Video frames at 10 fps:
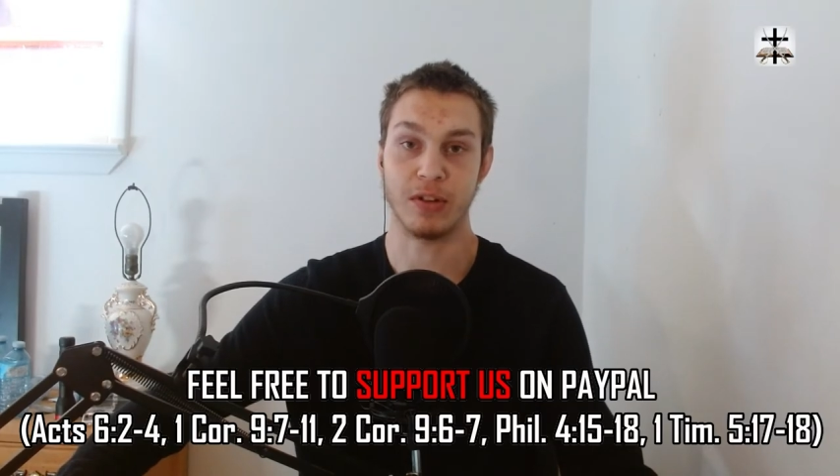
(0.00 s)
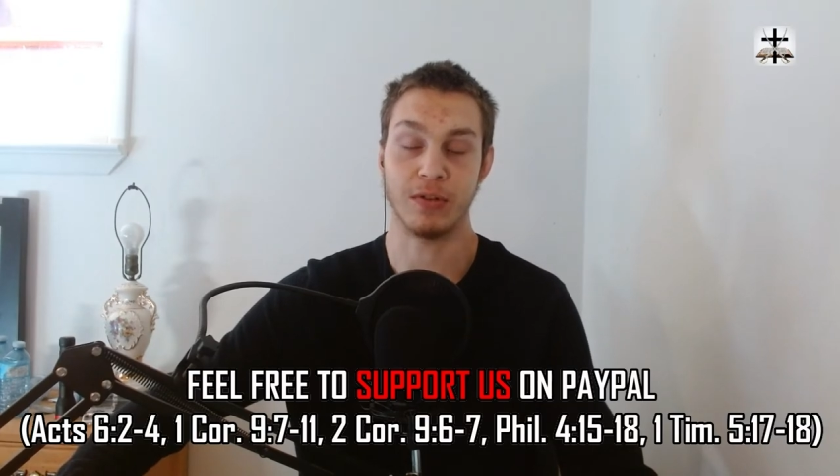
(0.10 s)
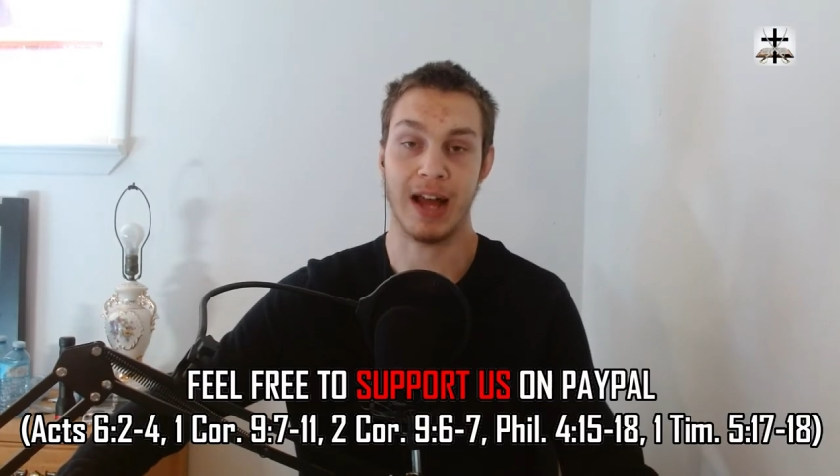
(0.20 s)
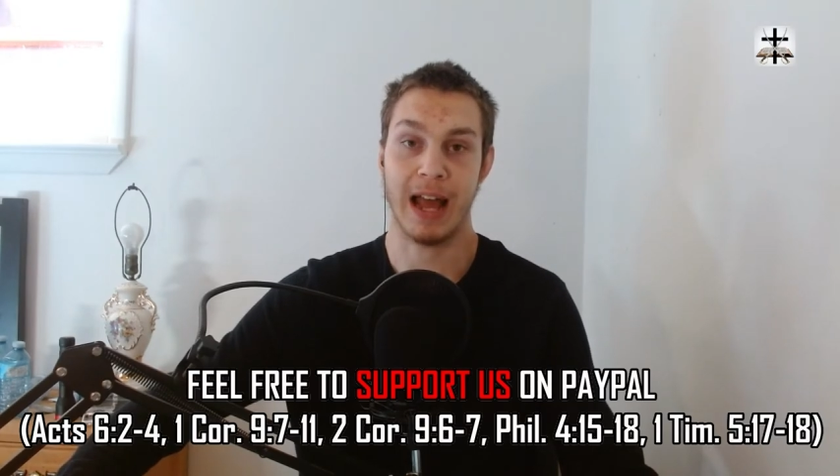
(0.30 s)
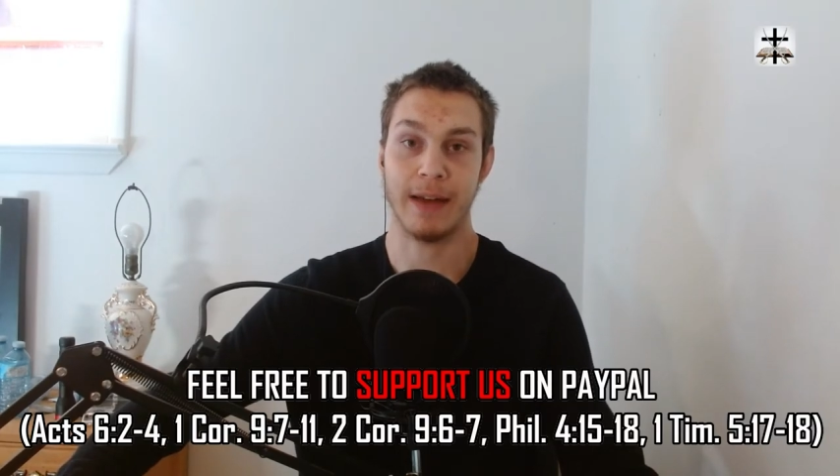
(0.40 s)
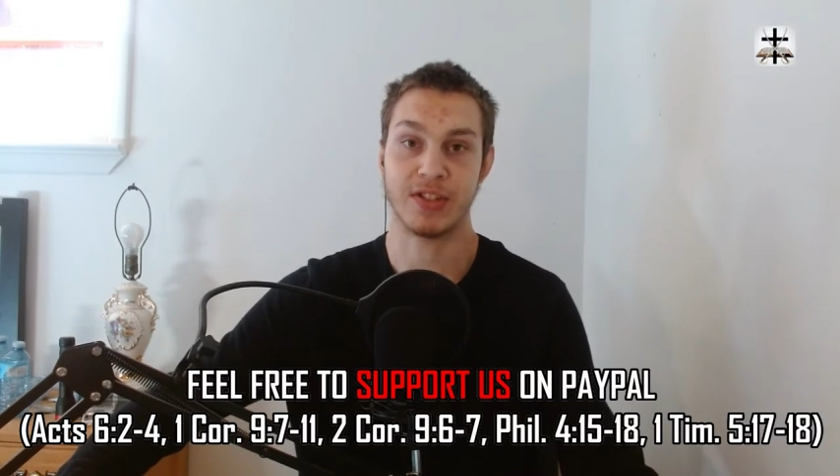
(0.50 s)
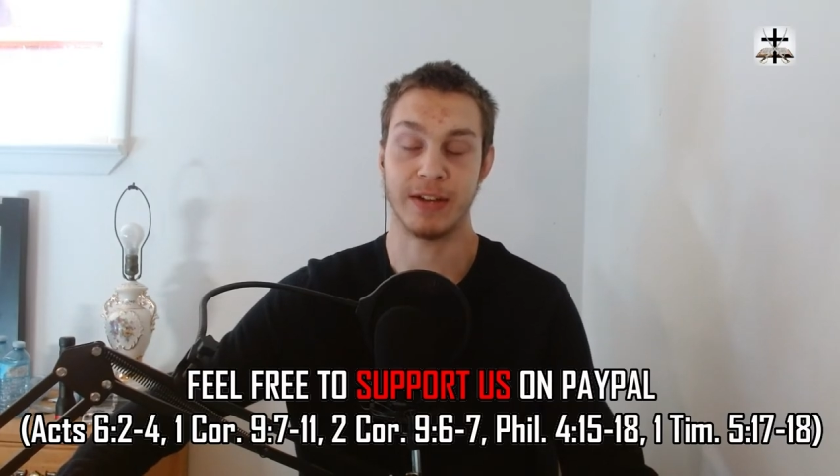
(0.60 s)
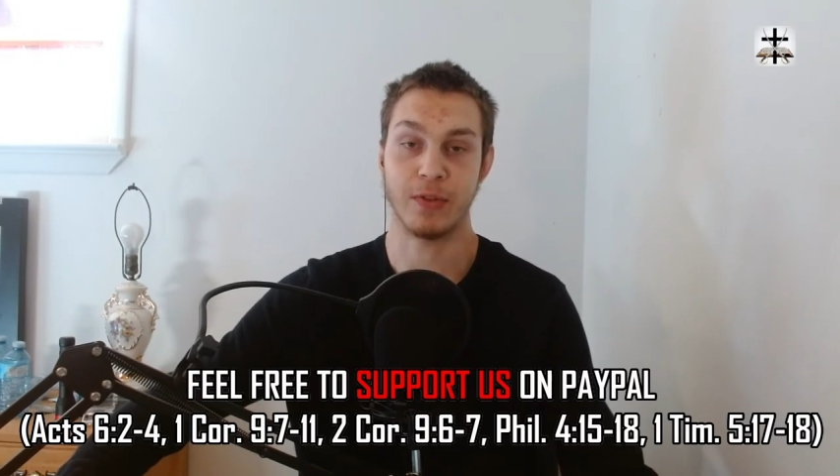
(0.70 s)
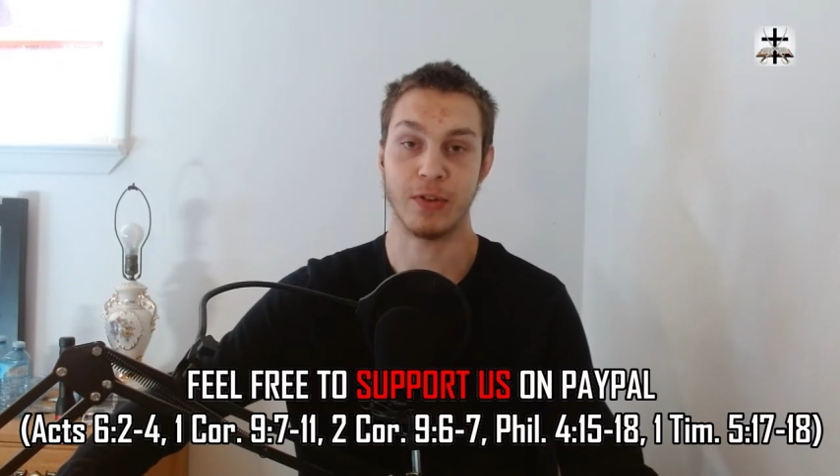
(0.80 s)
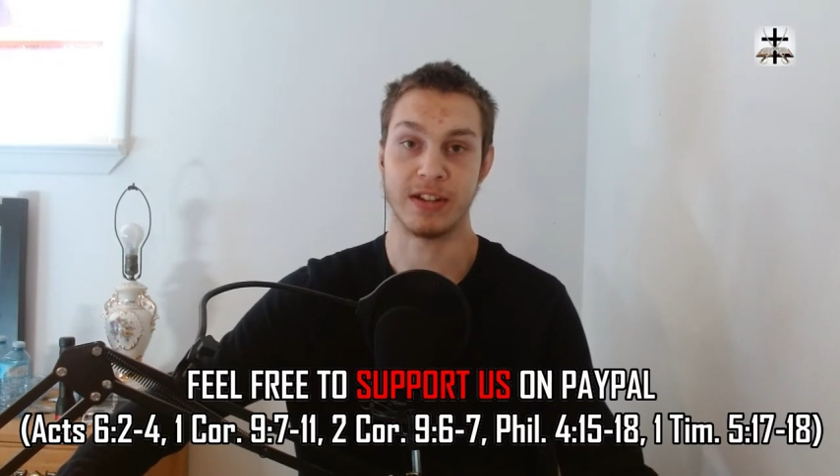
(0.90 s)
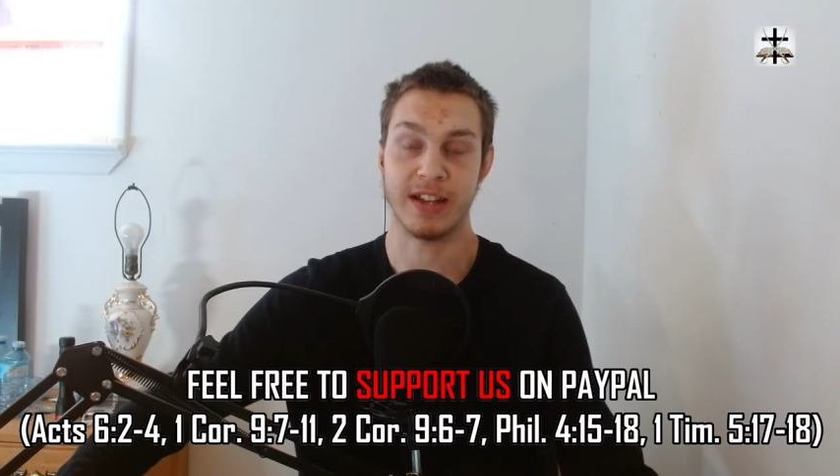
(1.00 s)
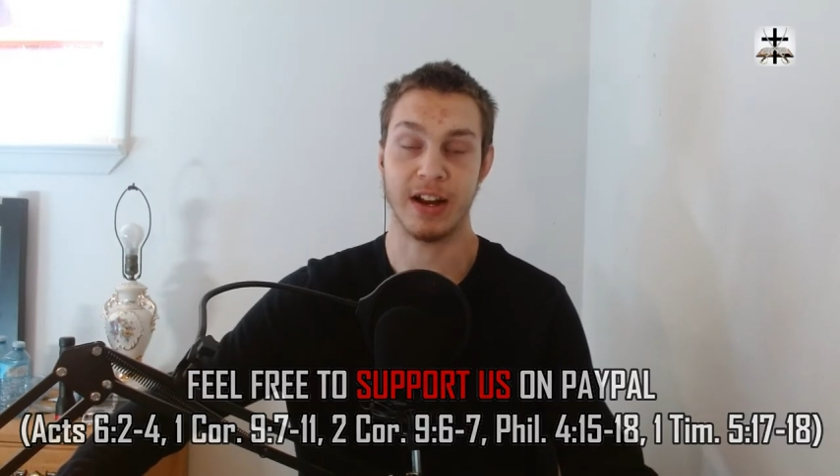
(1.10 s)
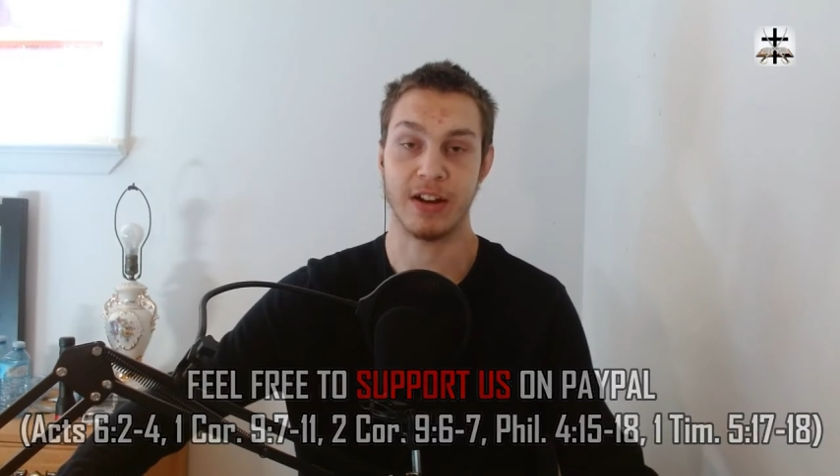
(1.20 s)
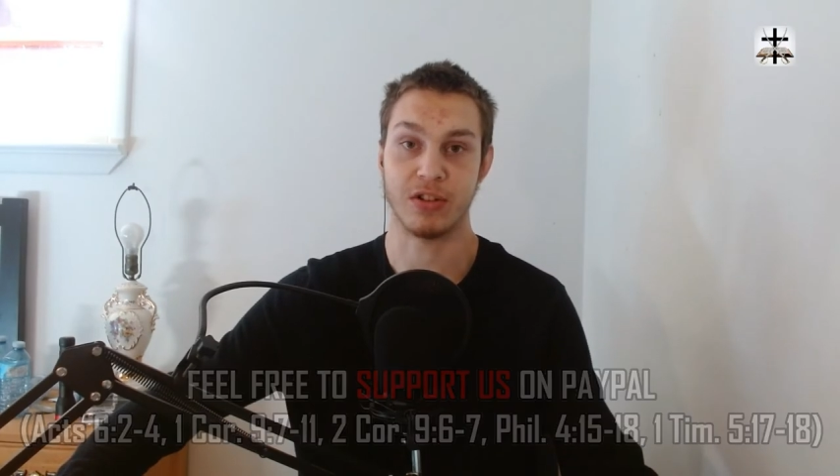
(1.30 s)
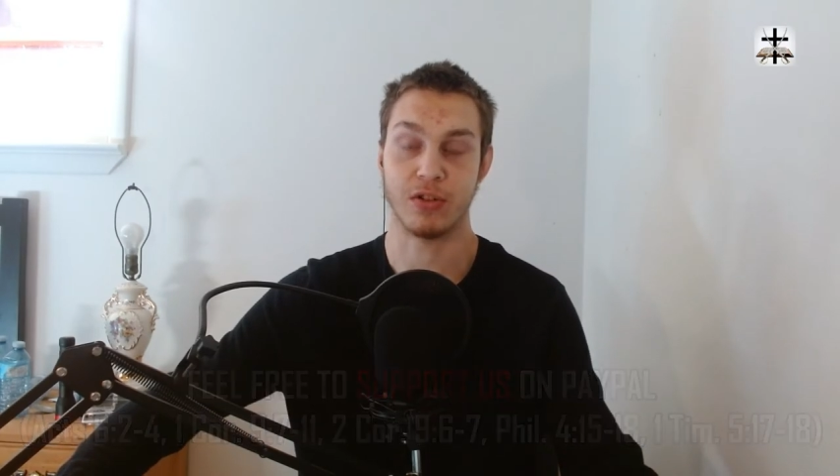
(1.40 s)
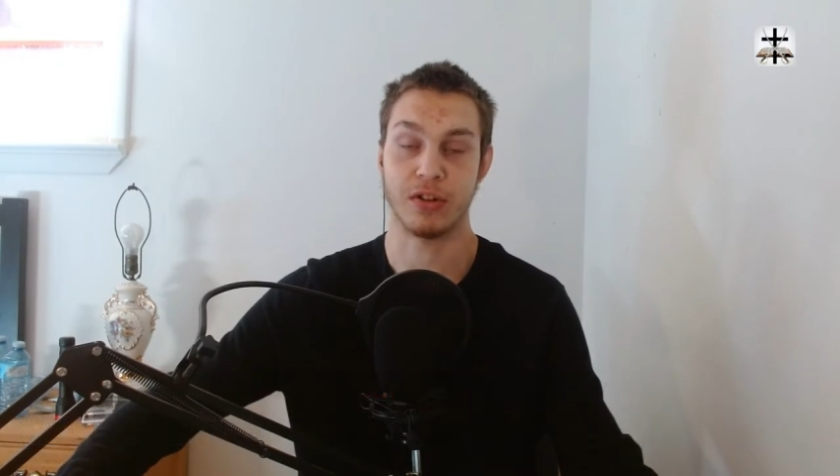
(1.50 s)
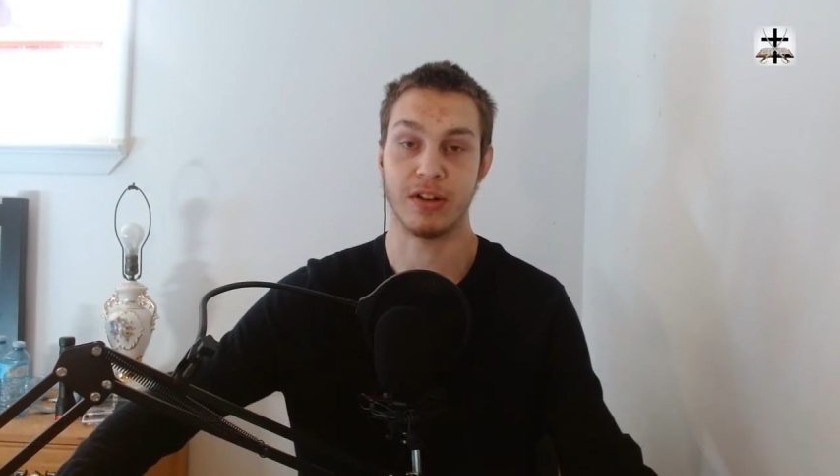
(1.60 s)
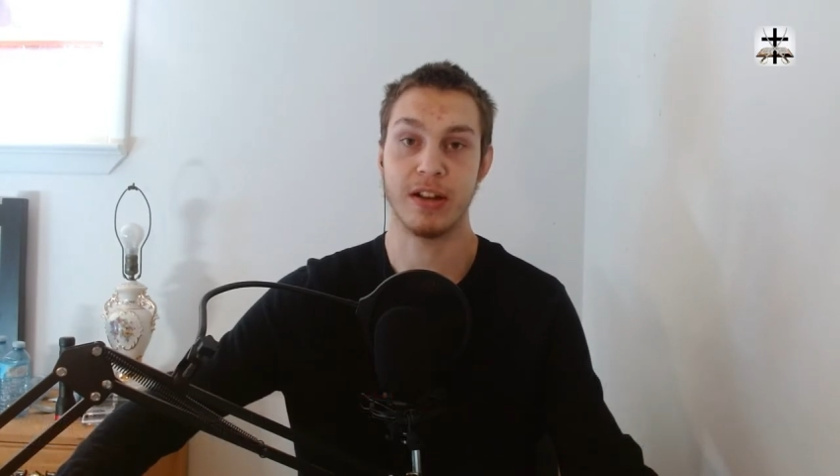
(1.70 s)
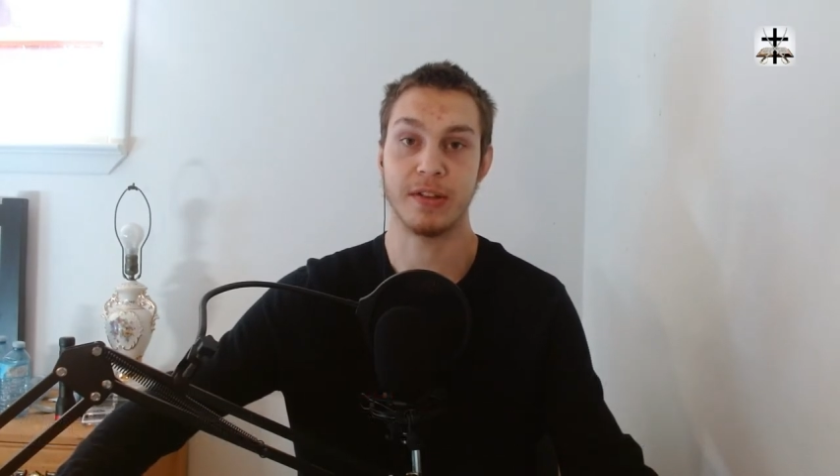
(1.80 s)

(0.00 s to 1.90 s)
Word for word: you don't have sinful desires or